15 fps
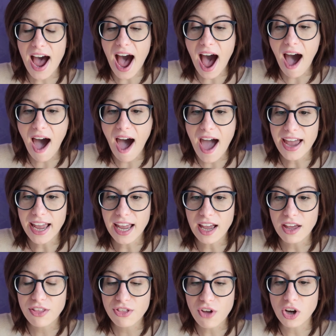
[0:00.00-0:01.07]

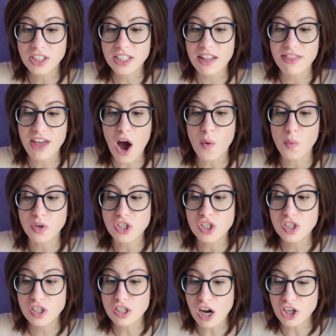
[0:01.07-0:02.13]
I thought that was
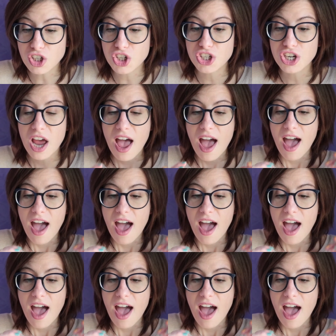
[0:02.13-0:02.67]
such